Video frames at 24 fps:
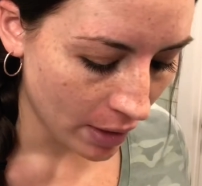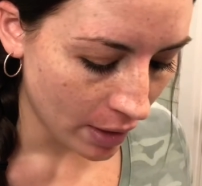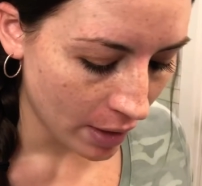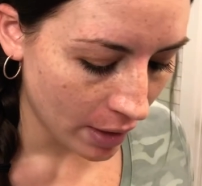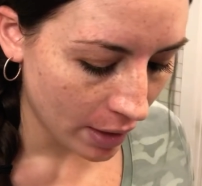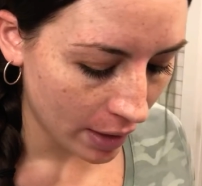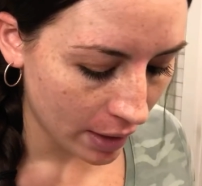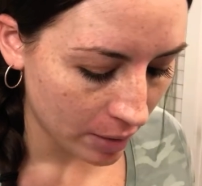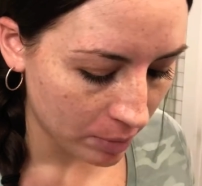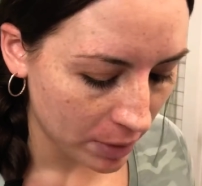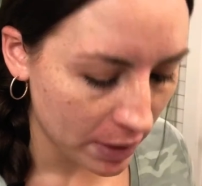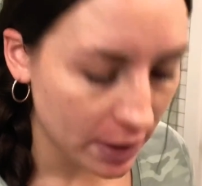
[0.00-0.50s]

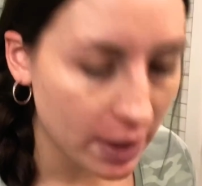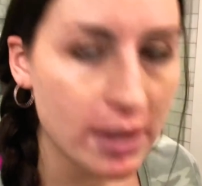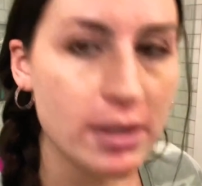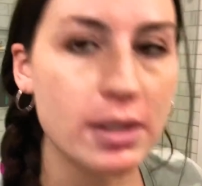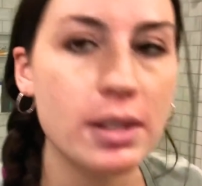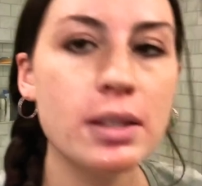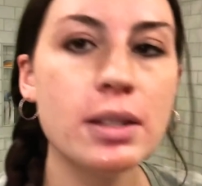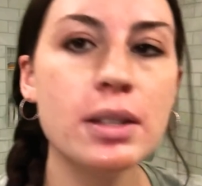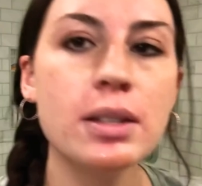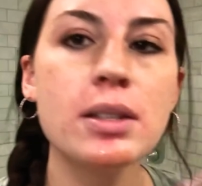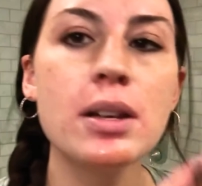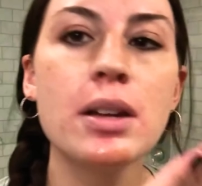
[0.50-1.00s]
And because
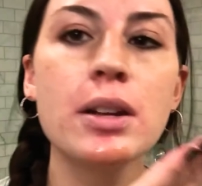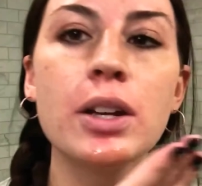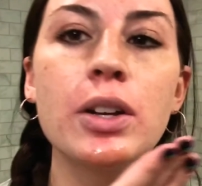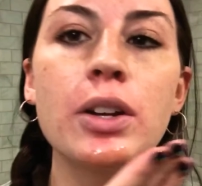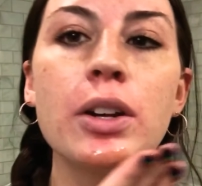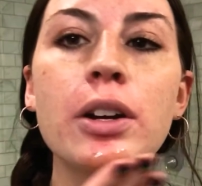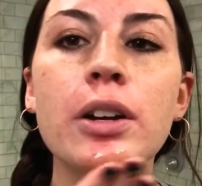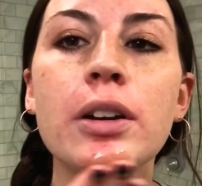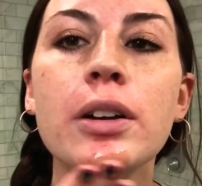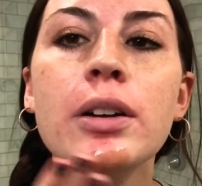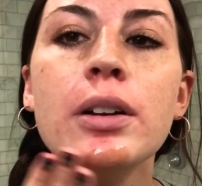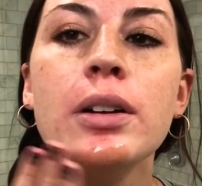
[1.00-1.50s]
this is on a
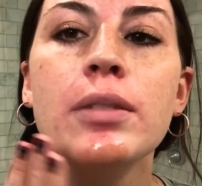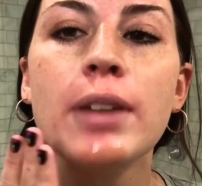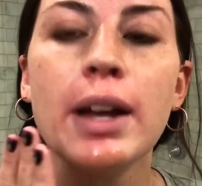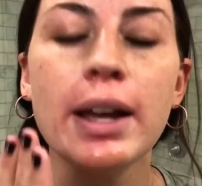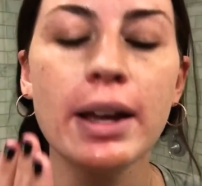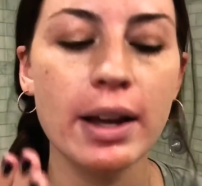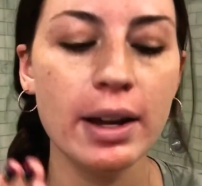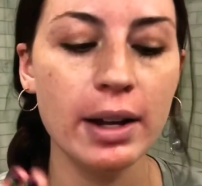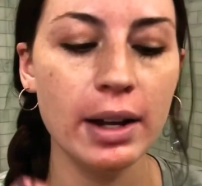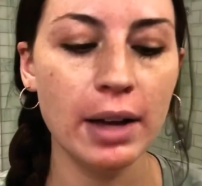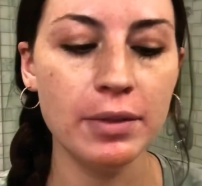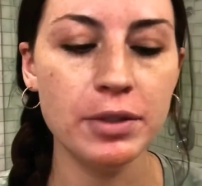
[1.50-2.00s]
curve, I
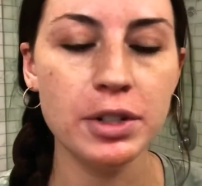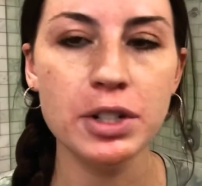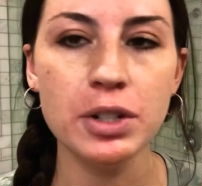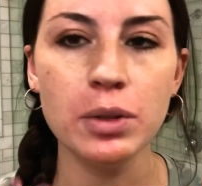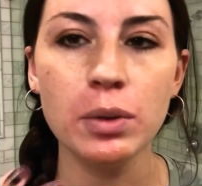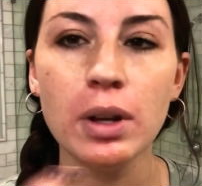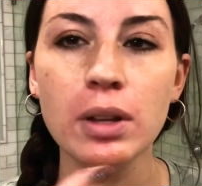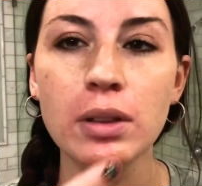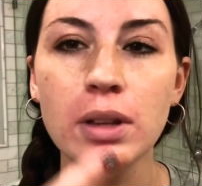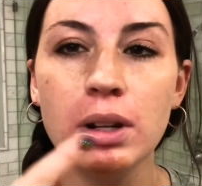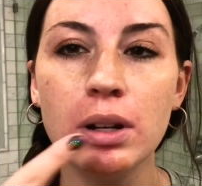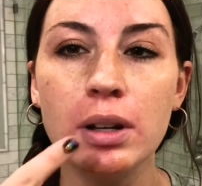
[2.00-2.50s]
kind of have to do it a
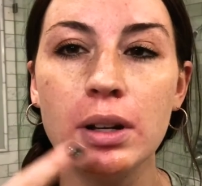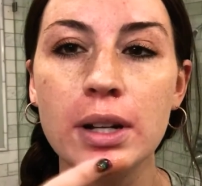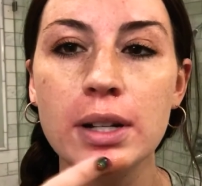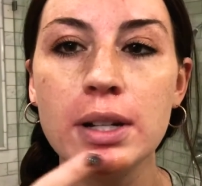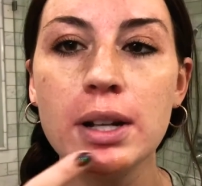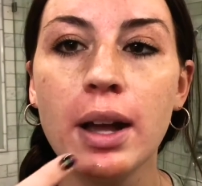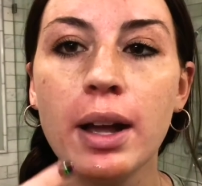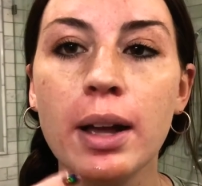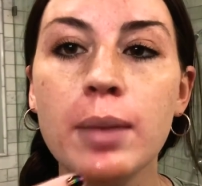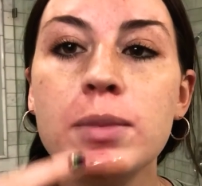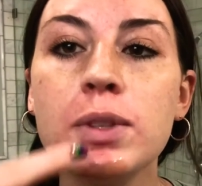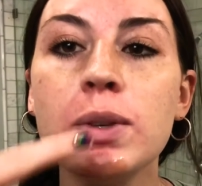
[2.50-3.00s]
little at a
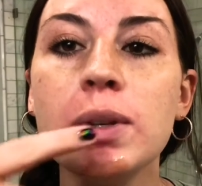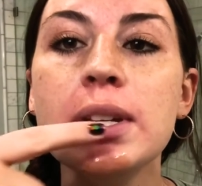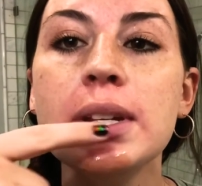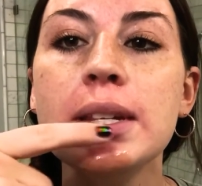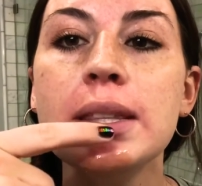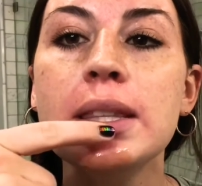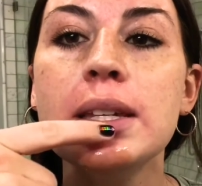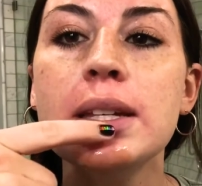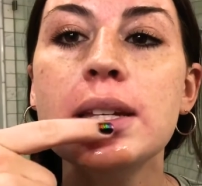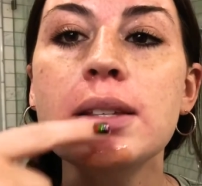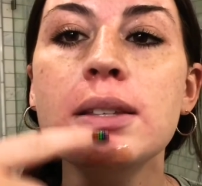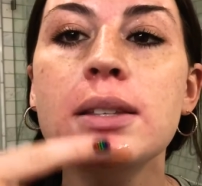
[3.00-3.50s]
time. So I did
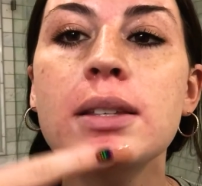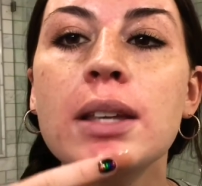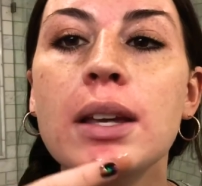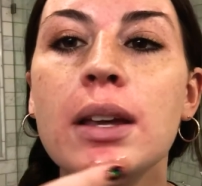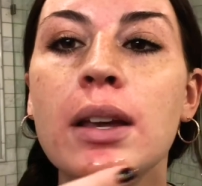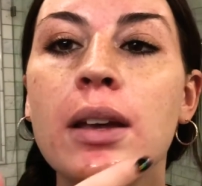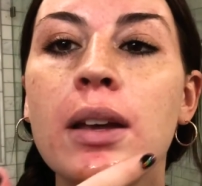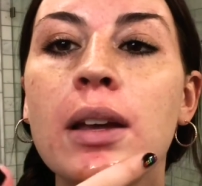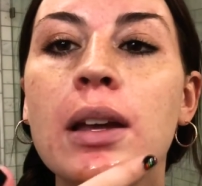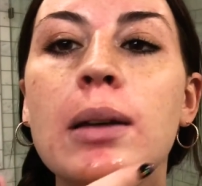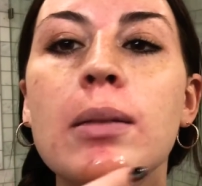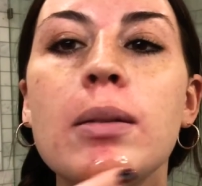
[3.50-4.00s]
this,
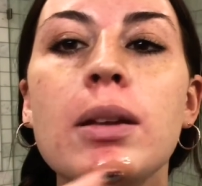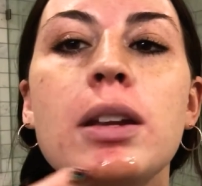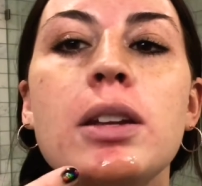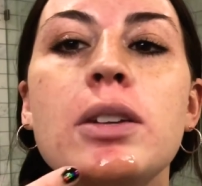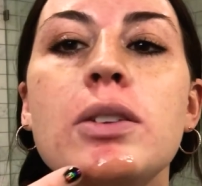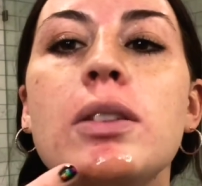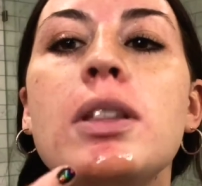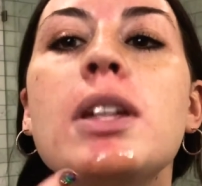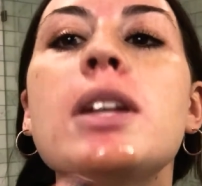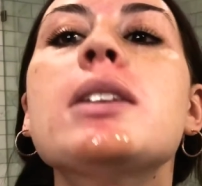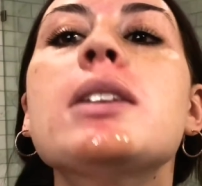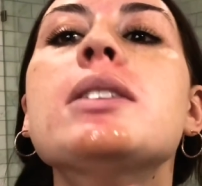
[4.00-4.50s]
I'm gonna do
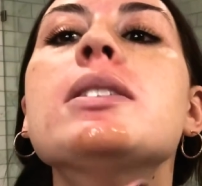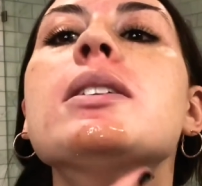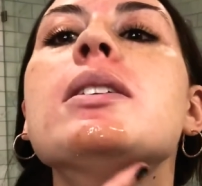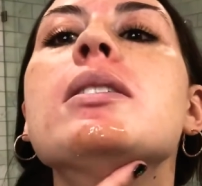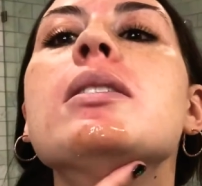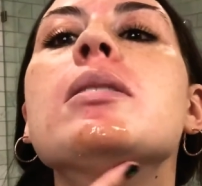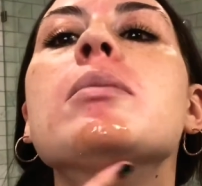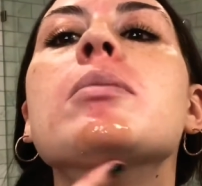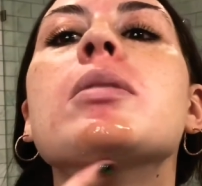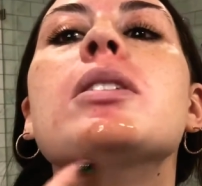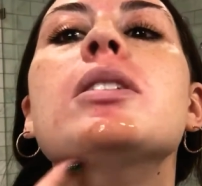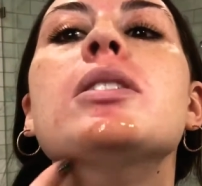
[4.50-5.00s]
this, and then
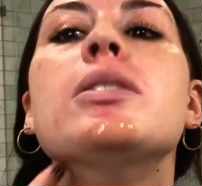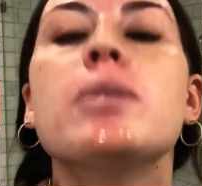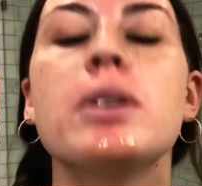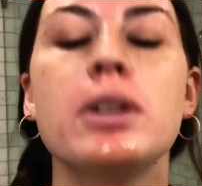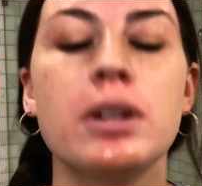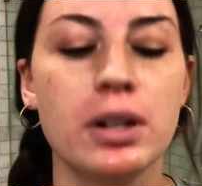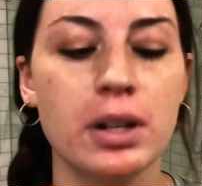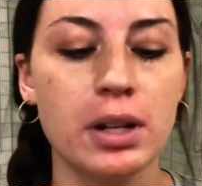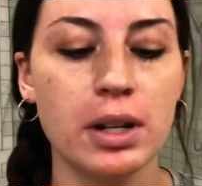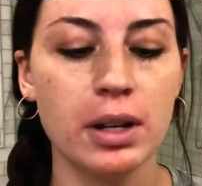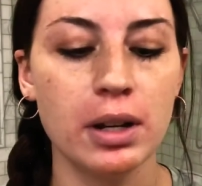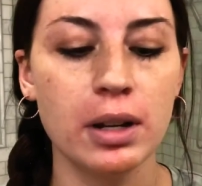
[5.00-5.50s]
I'm gonna do under
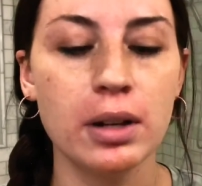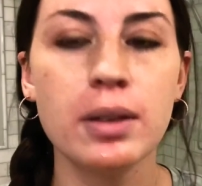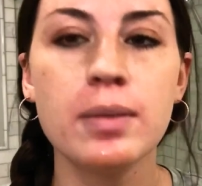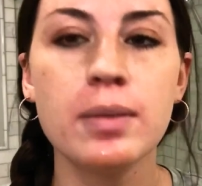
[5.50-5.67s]
here.